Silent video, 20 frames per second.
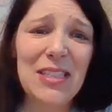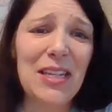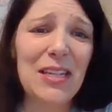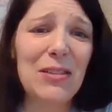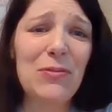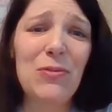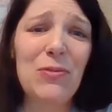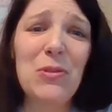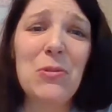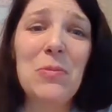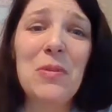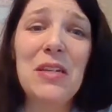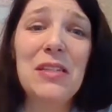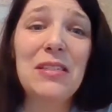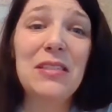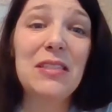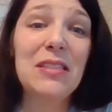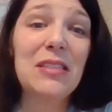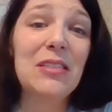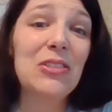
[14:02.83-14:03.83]
like few
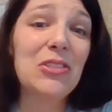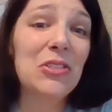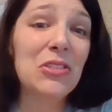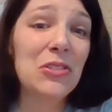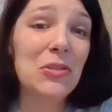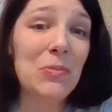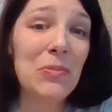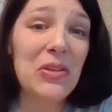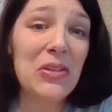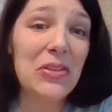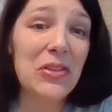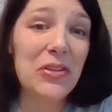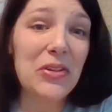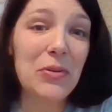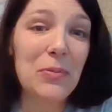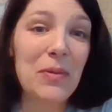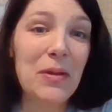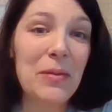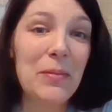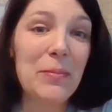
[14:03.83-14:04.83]
weeks, these are gonna be a little
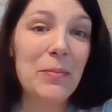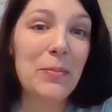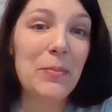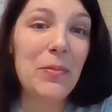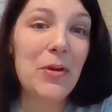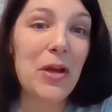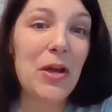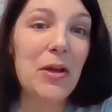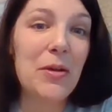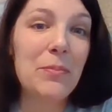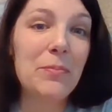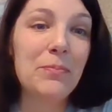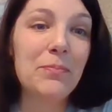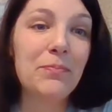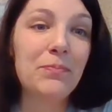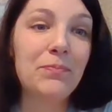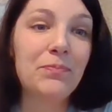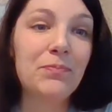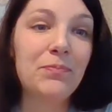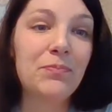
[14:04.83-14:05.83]
bit
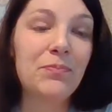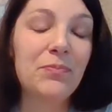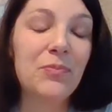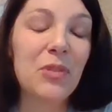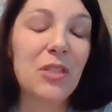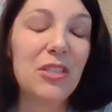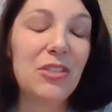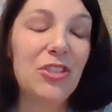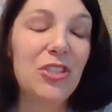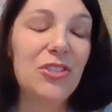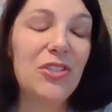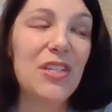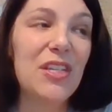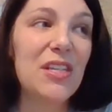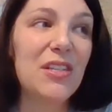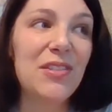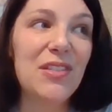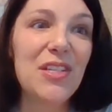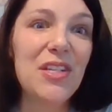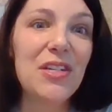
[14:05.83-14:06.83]
just
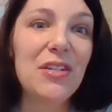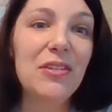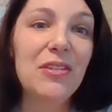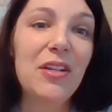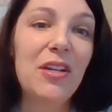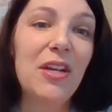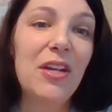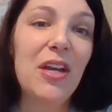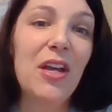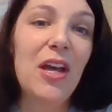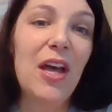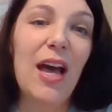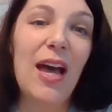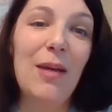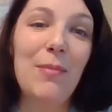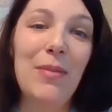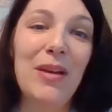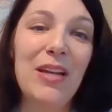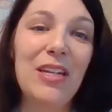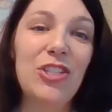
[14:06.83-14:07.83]
easier. I
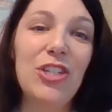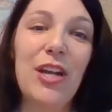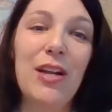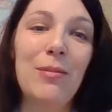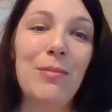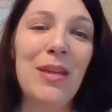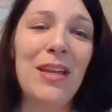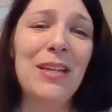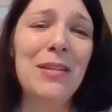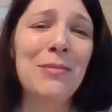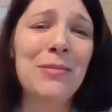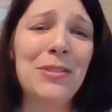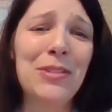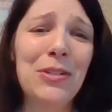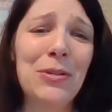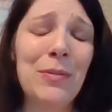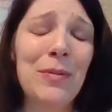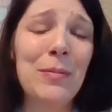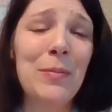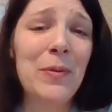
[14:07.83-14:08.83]
might try to make them a
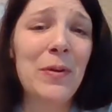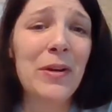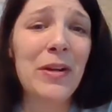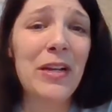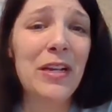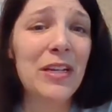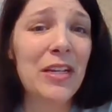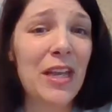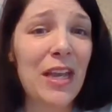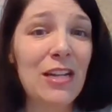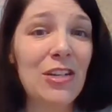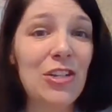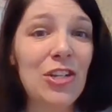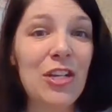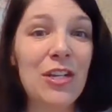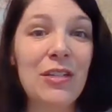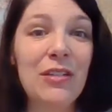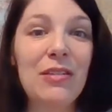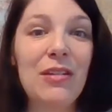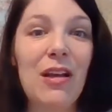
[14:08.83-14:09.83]
little bit more
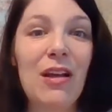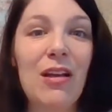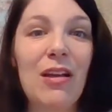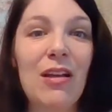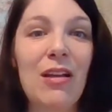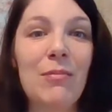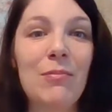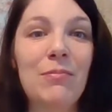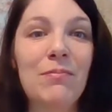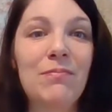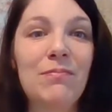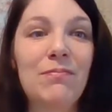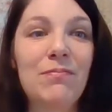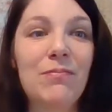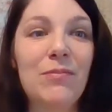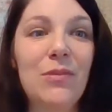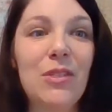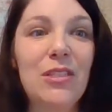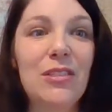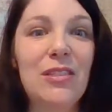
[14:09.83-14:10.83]
engaging.
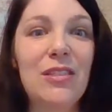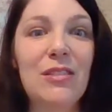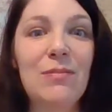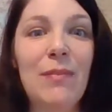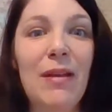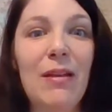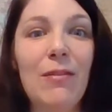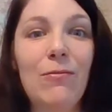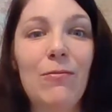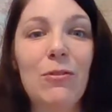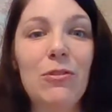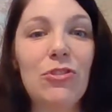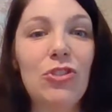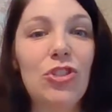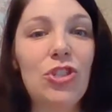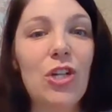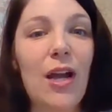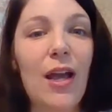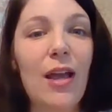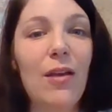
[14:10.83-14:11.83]
This is my first
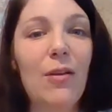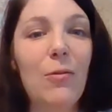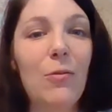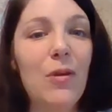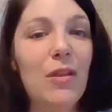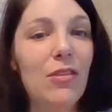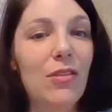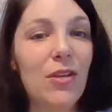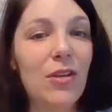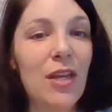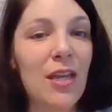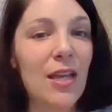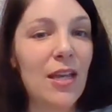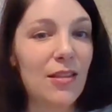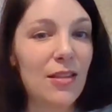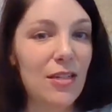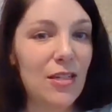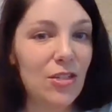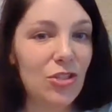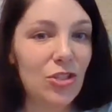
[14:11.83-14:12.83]
trial with looking at
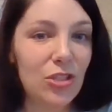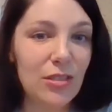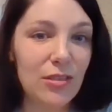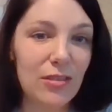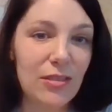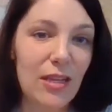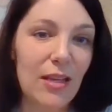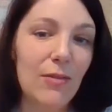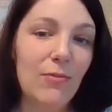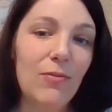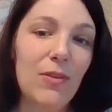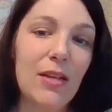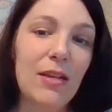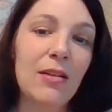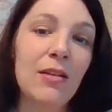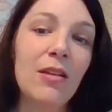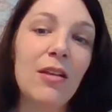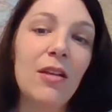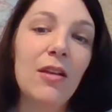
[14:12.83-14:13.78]
the district stuff and